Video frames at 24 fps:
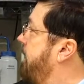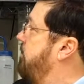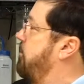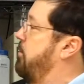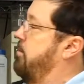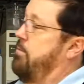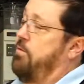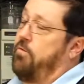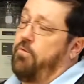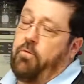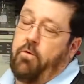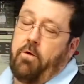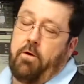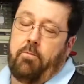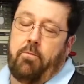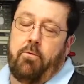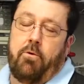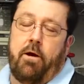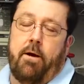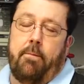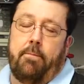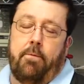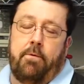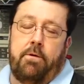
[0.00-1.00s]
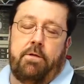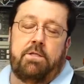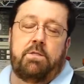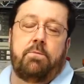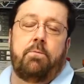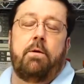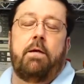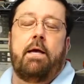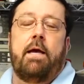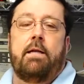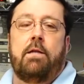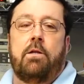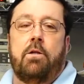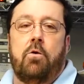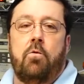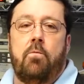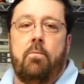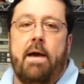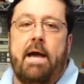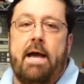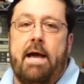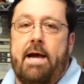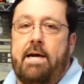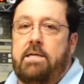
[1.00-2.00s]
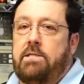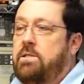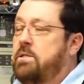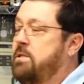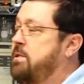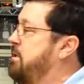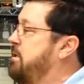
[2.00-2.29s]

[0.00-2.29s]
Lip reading: chromophoric properties but had low mass.